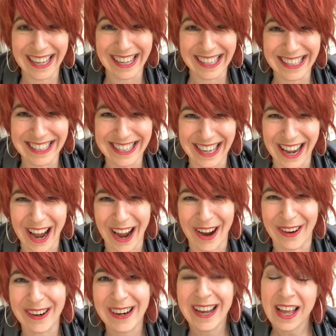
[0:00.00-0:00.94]

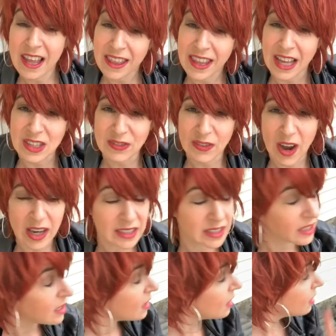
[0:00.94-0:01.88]
so that's
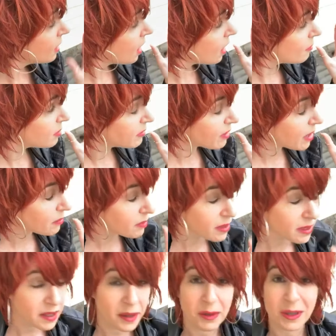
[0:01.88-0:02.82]
Foxy. I'll be right
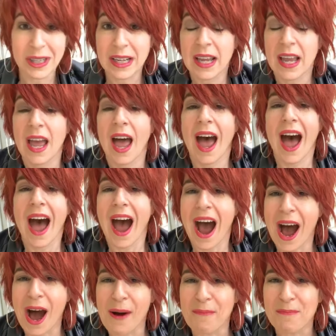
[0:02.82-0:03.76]
with you.
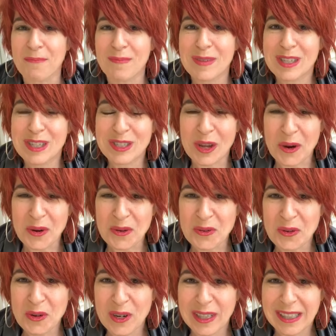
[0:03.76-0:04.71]
Um,
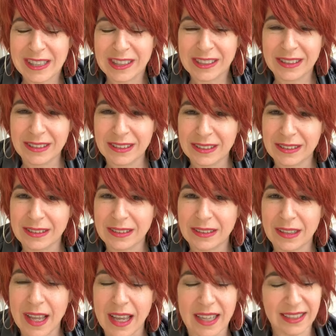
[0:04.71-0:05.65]
so
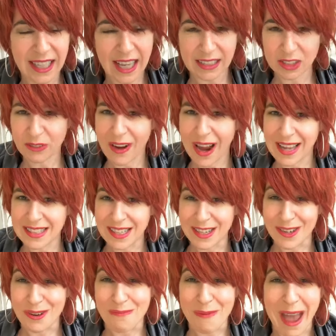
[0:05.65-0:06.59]

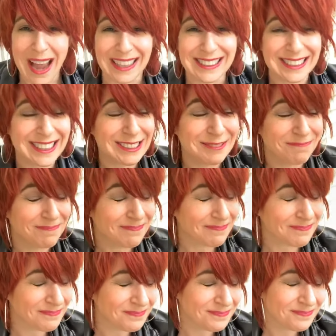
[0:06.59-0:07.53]
accessorizing your maxi.
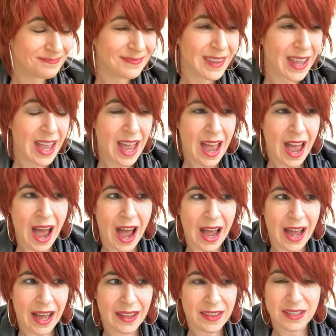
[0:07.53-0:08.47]

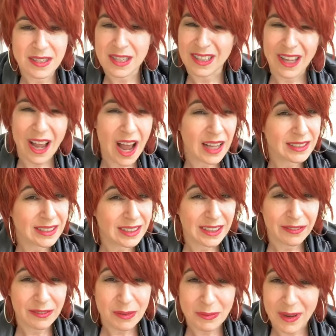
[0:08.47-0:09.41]
Uh, there's lots of
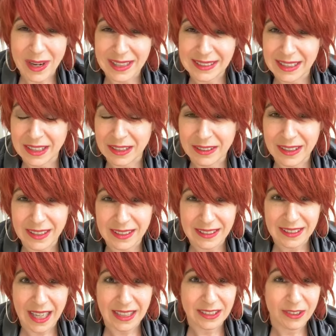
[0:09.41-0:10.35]
different ways that you can
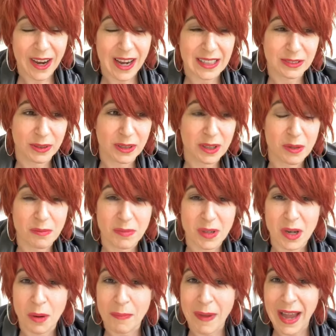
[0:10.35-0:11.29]
accessorize with them.
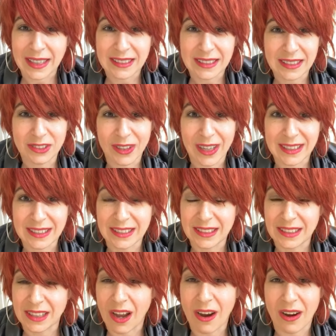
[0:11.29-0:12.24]
You know, maxi
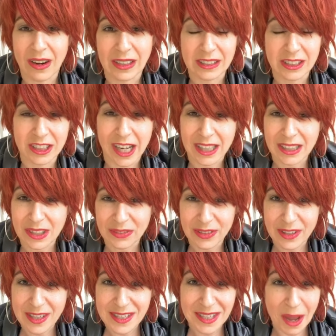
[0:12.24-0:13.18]
dresses aren't just
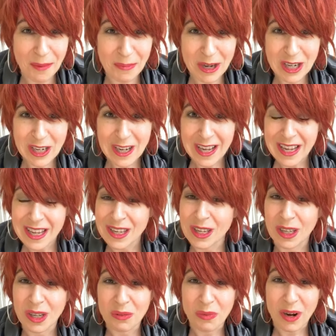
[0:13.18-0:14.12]
for the summer.
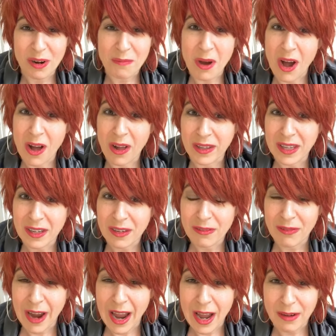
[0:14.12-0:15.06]
You can wear them all year
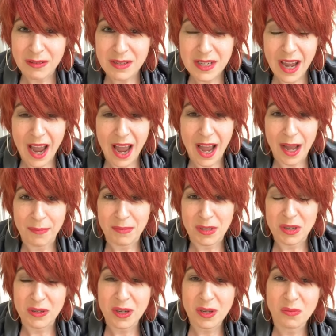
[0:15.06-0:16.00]
round. Um,
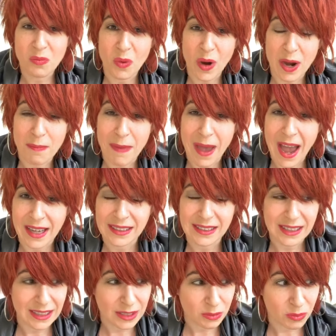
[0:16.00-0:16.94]
you can wear
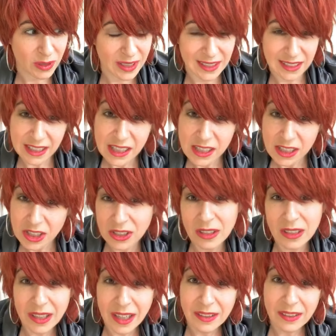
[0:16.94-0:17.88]
maxis with a
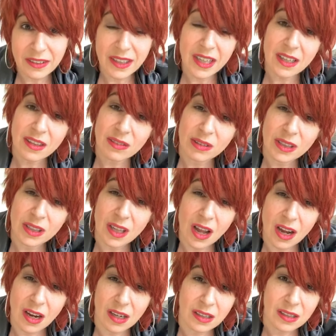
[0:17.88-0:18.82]
t-shirt underneath or a
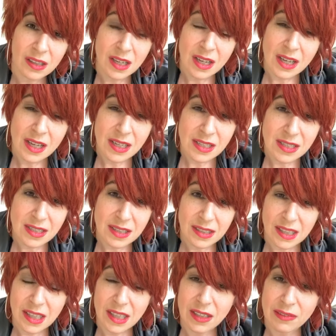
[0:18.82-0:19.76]
long
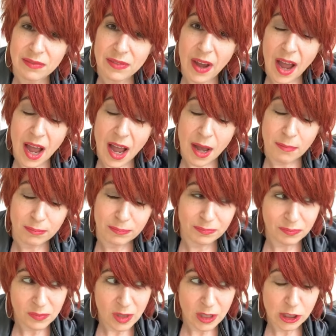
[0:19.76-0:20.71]
sleeve
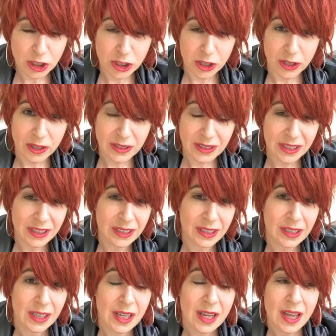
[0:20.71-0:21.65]
um, shirt.
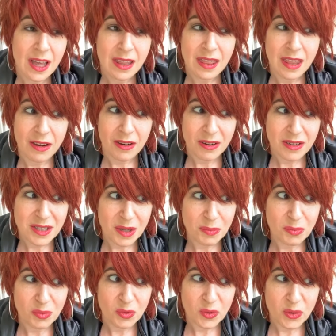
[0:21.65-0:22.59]
There are
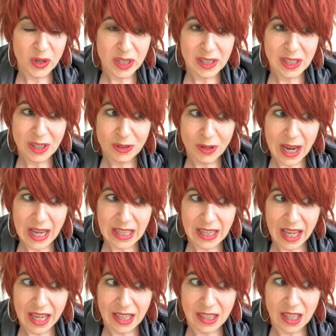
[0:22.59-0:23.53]
some really great
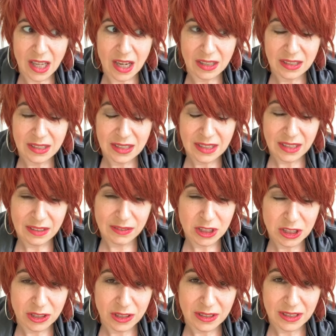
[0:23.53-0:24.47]
like long sleeve
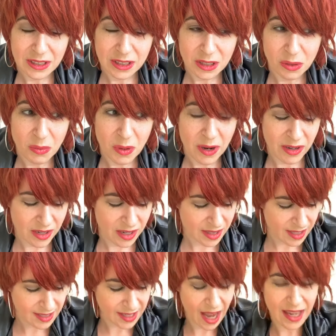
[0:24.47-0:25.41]
shirts that you can wear under
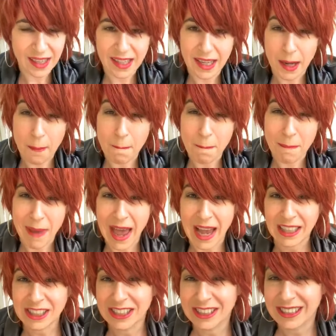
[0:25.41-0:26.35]
that's kind of like a
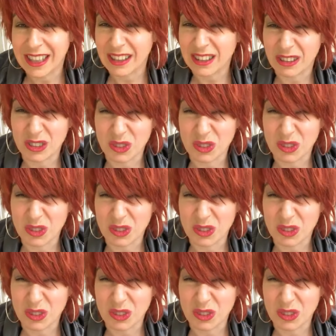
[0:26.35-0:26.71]
mesh that looks